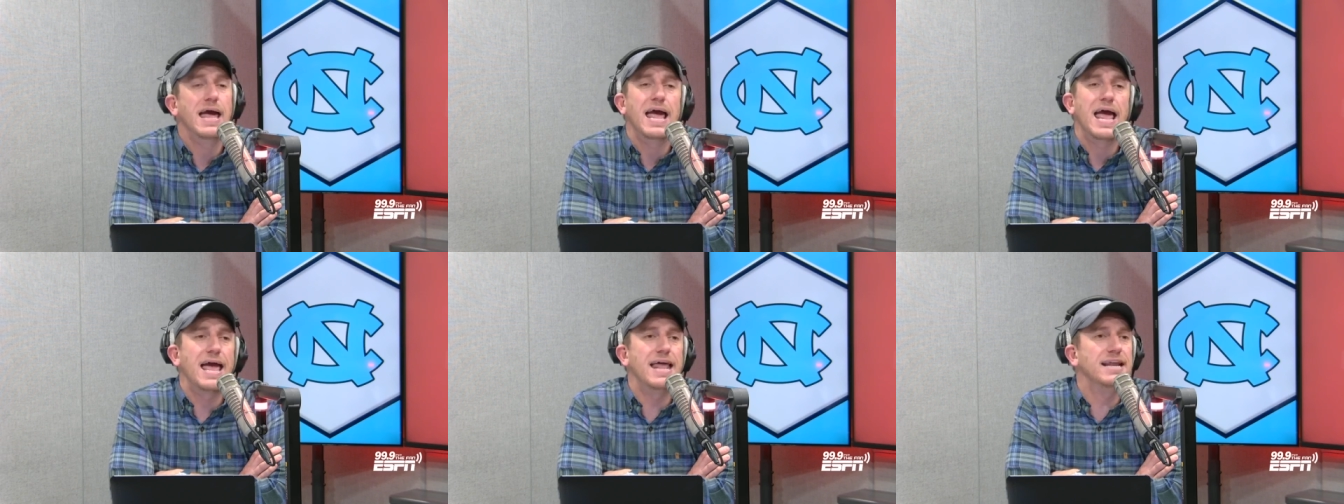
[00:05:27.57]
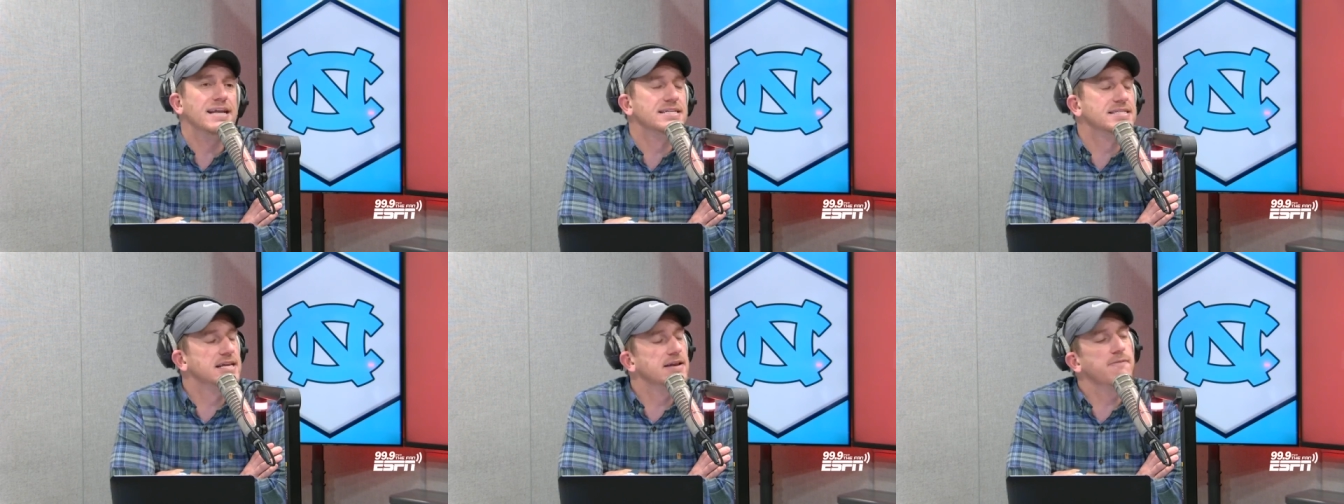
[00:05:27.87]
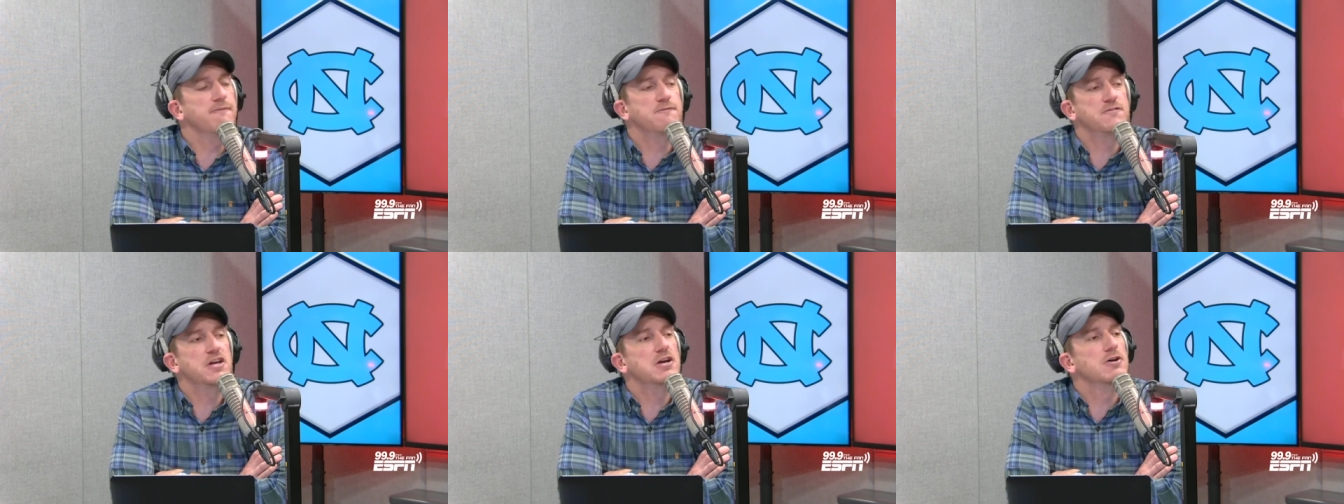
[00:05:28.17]
And it
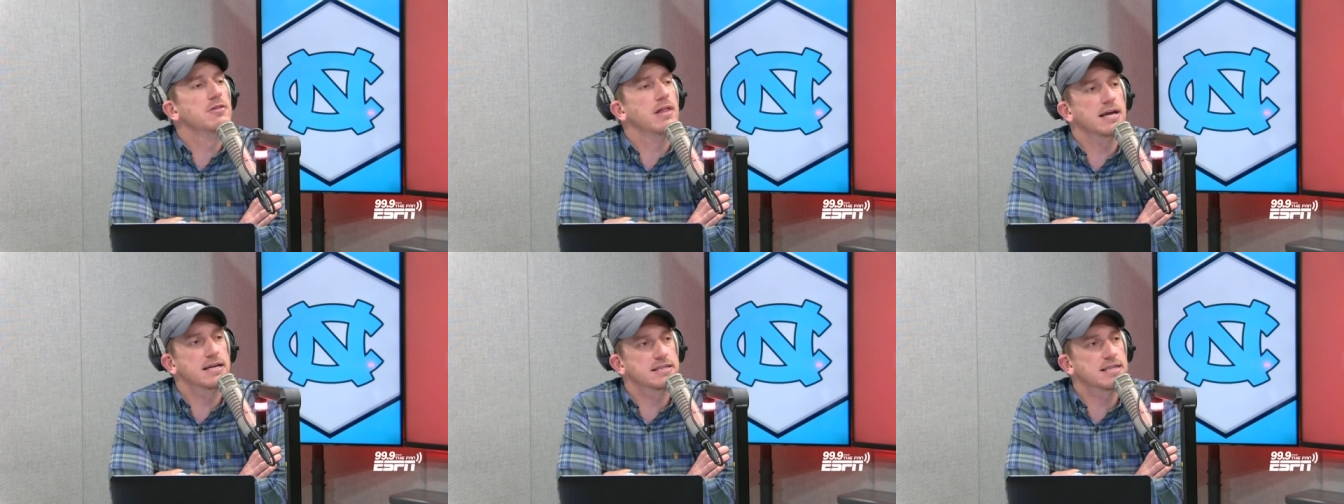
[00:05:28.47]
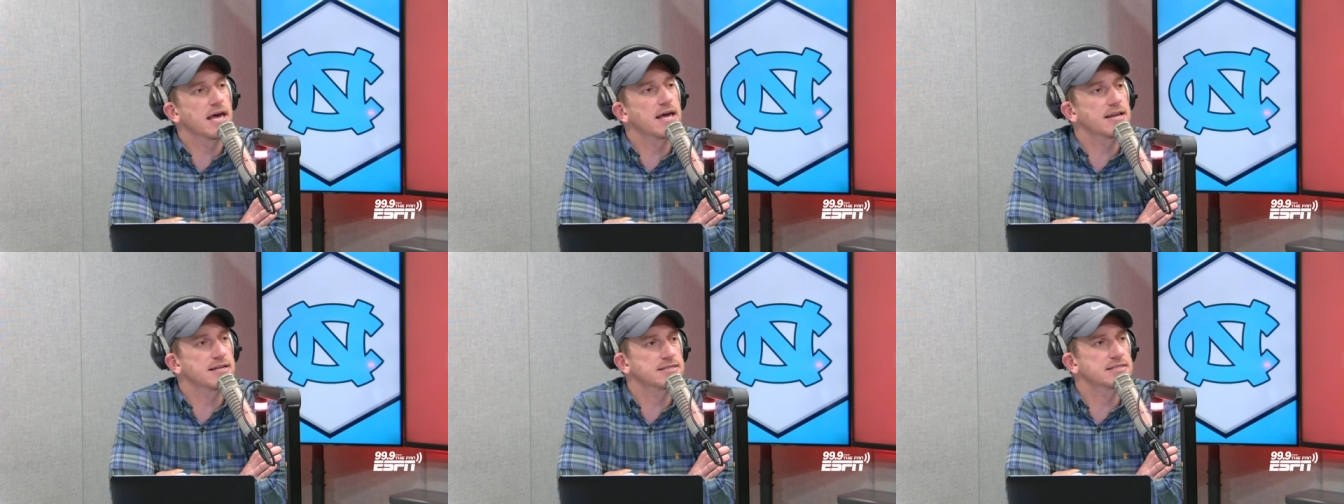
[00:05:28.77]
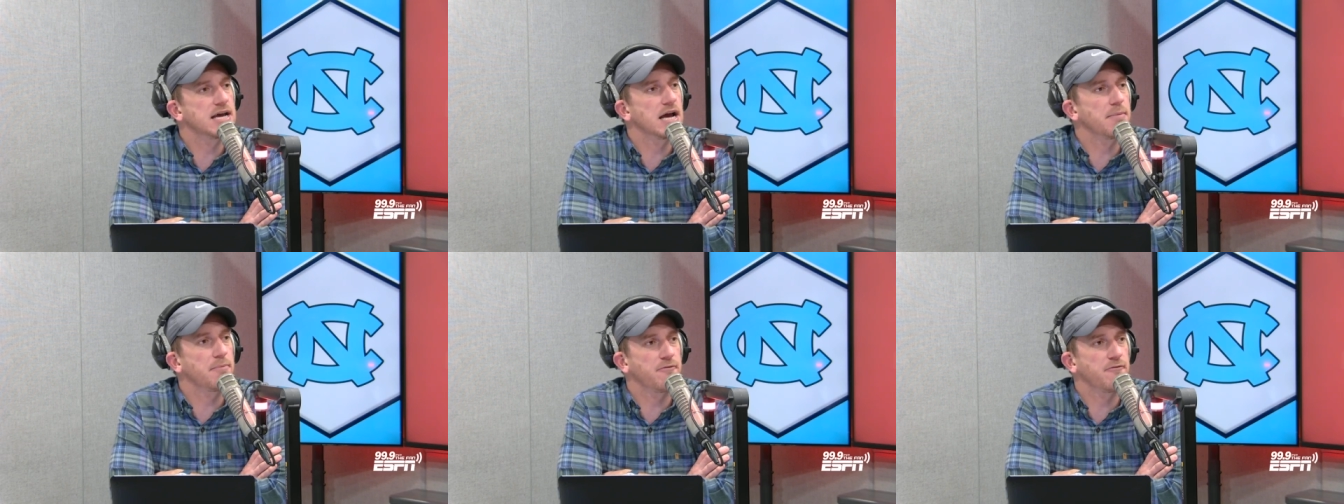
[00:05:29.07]
didn't feel like that at
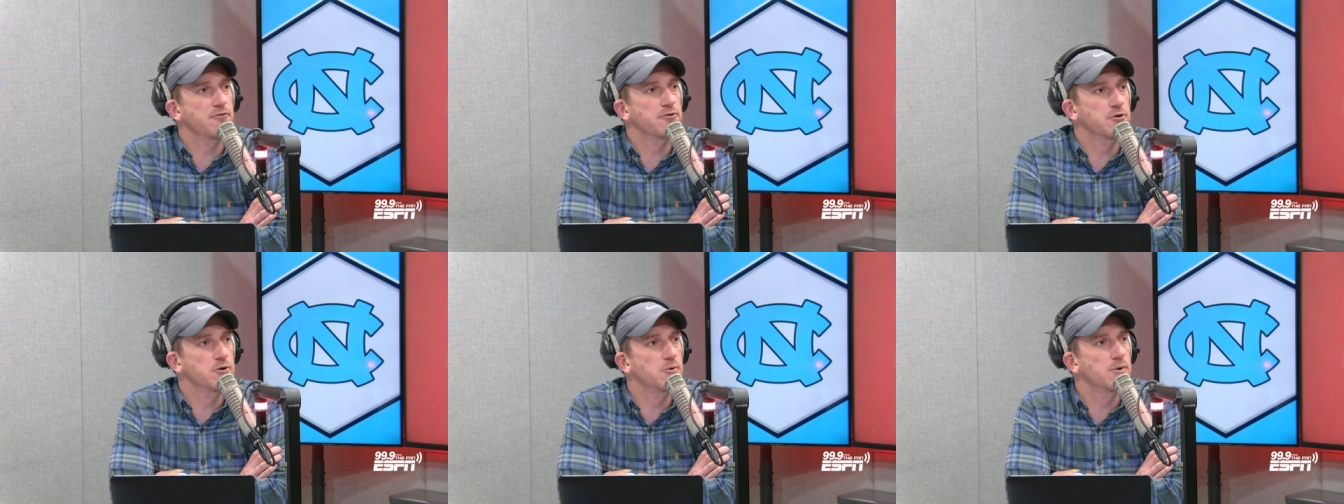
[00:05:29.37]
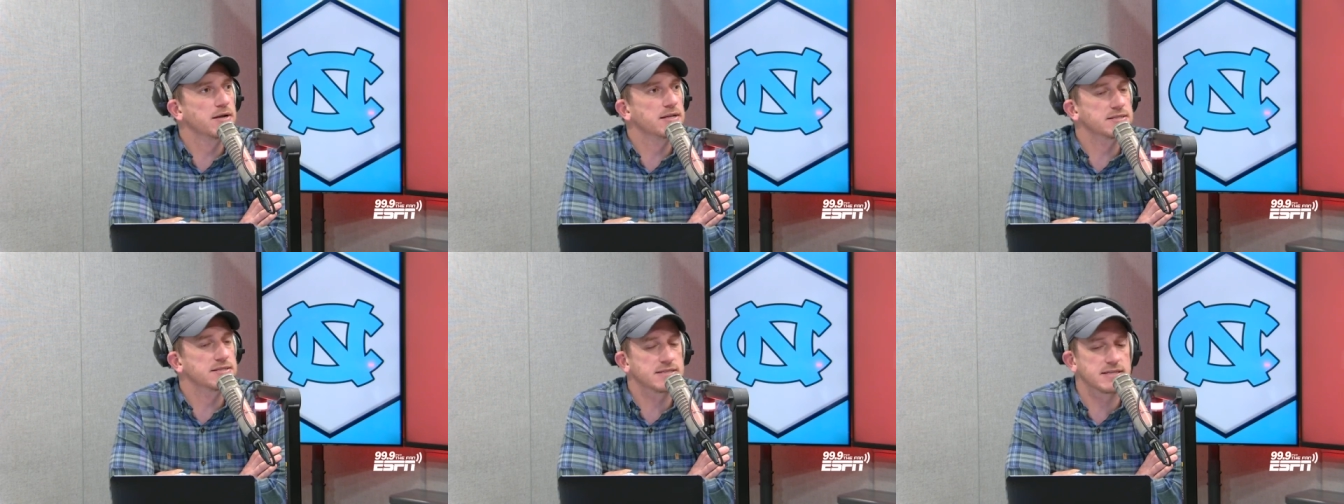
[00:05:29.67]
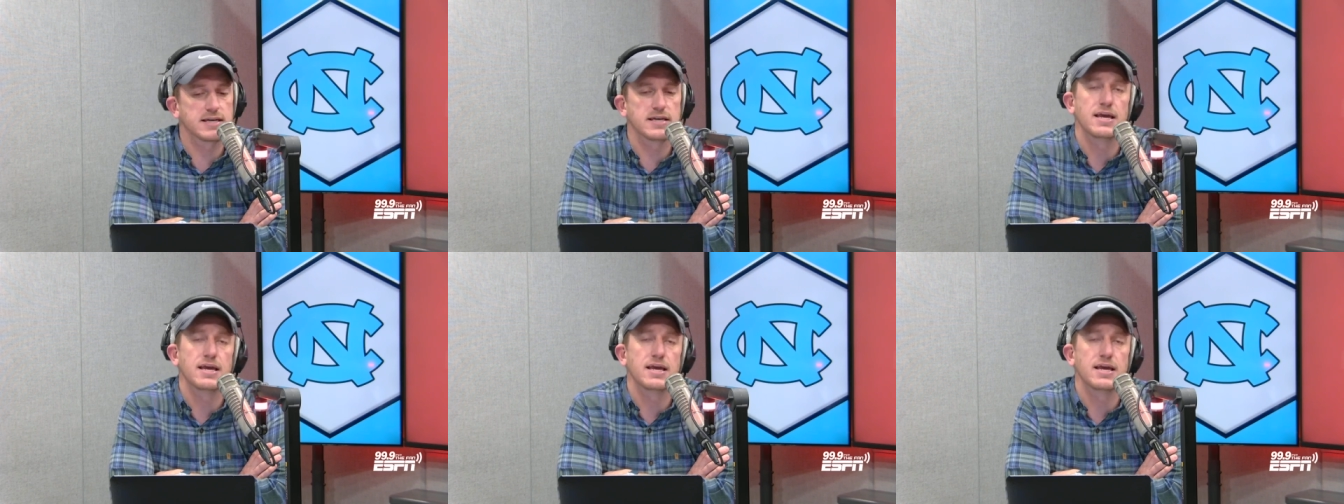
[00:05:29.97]
times for UNC.